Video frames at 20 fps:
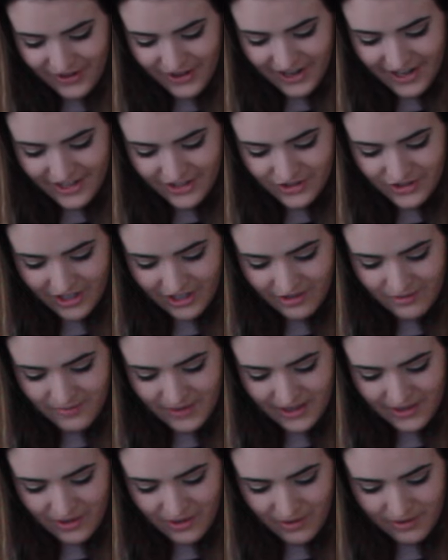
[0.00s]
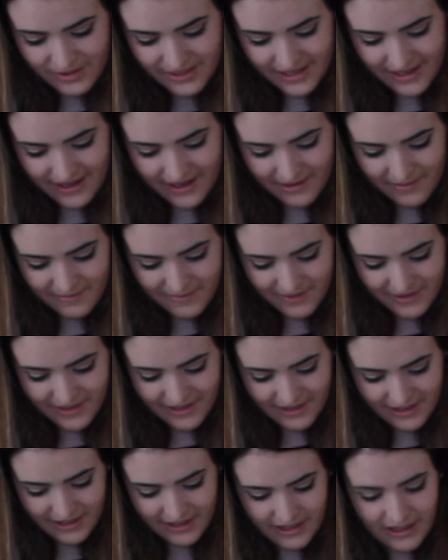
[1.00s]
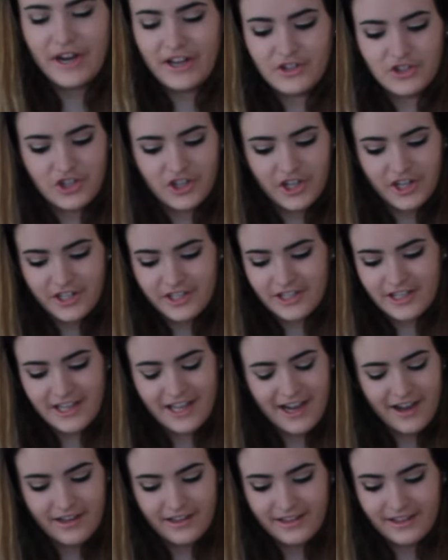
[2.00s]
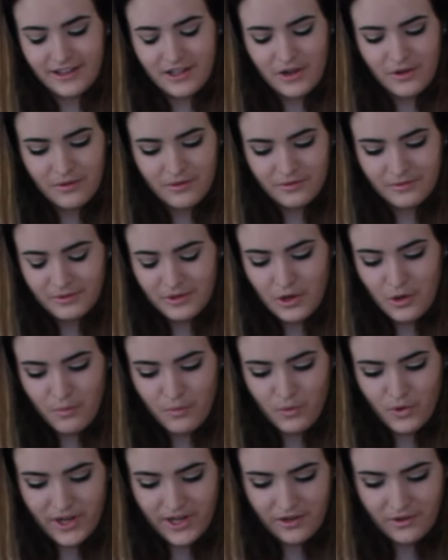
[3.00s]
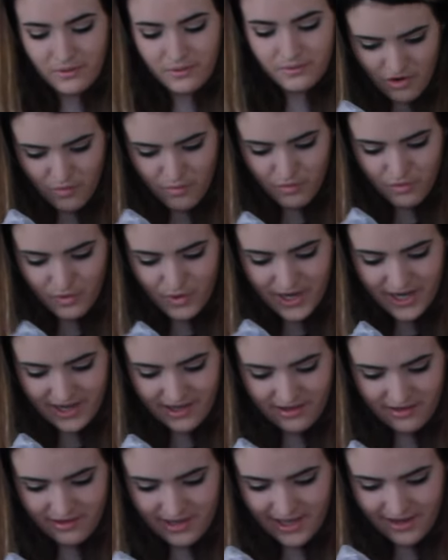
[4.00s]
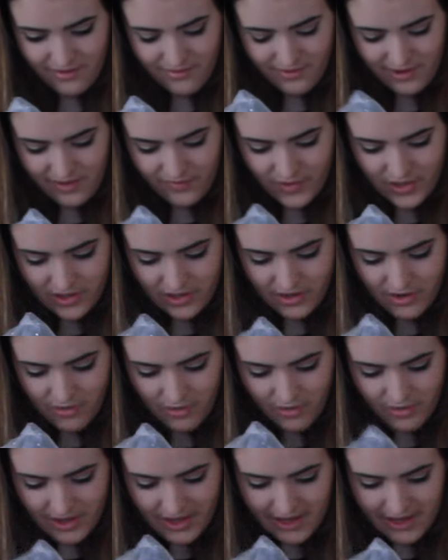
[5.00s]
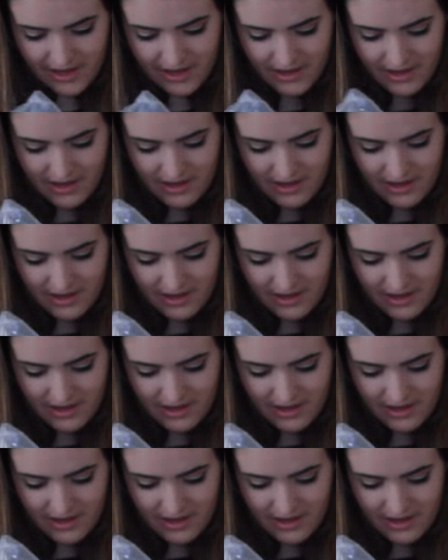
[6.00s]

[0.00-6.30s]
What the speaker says: You're gonna judge me the whole time. This brown sugar is not, no bueno. No bueno. I don't even know, okay?